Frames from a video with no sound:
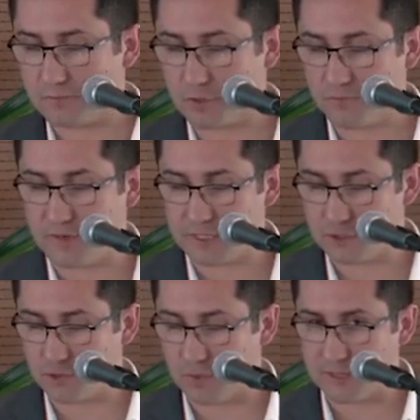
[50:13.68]

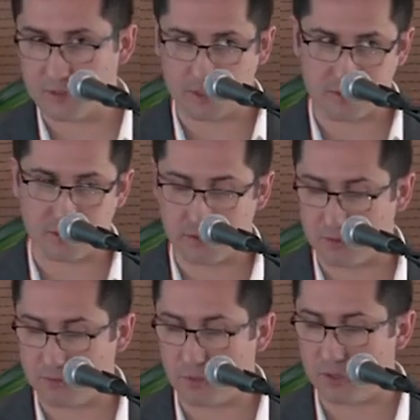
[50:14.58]
convinced to add this
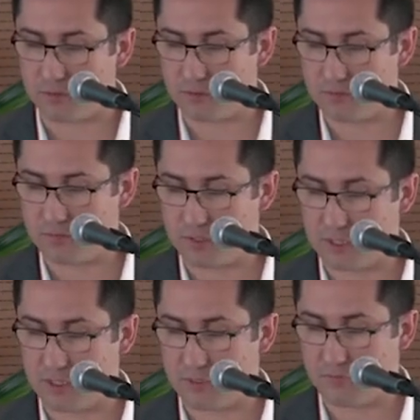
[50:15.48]
new model
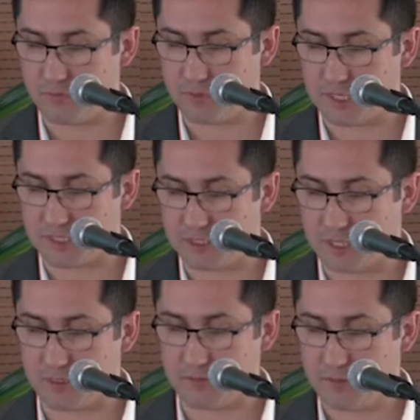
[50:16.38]
for the next
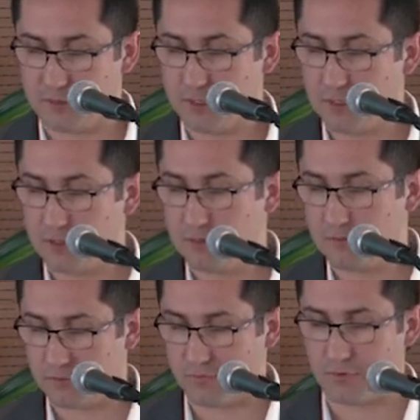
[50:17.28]
year,
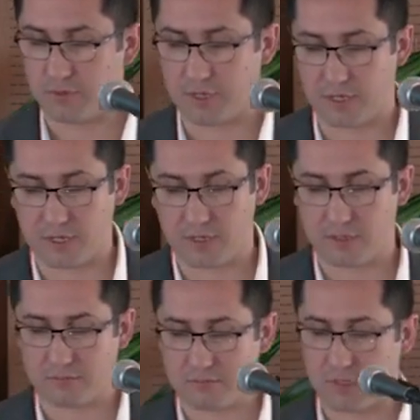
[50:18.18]
for the
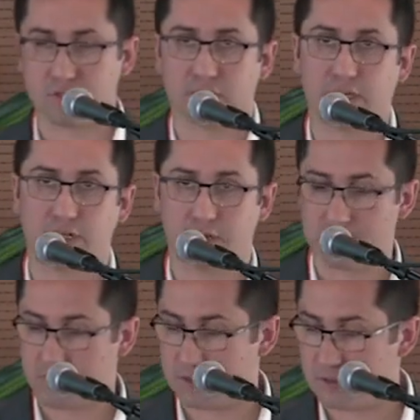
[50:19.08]
internal
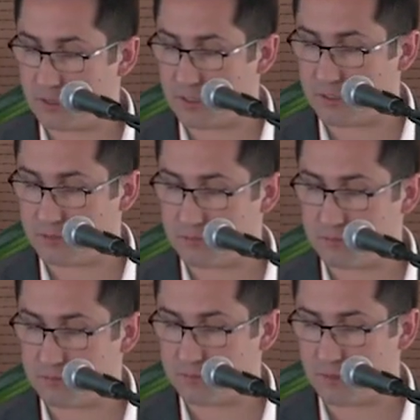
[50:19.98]
contest
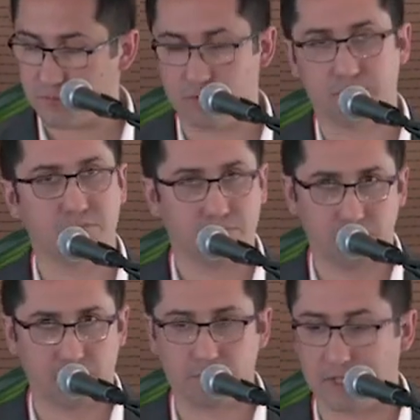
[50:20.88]
and for
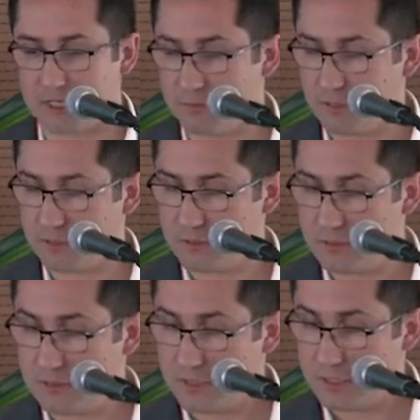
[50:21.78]
project management.
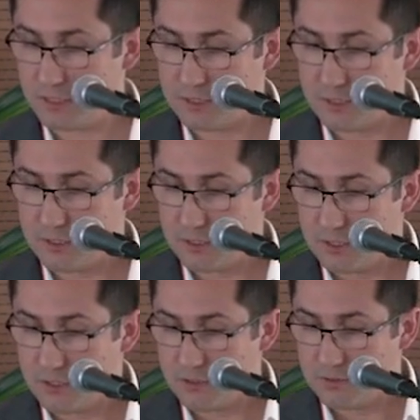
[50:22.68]

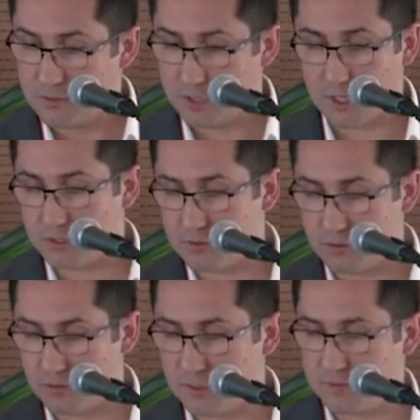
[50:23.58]
Yeah,
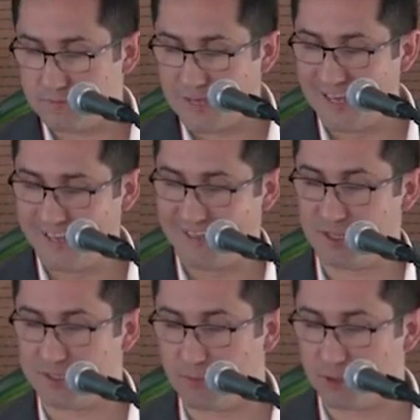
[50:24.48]
so
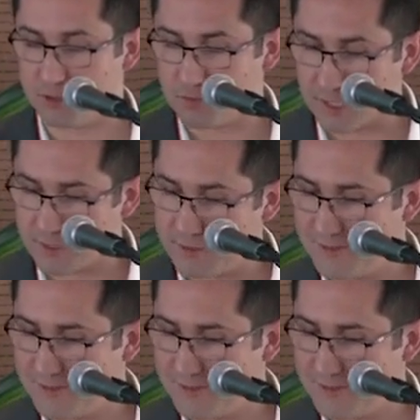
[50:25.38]
this is a bonus track.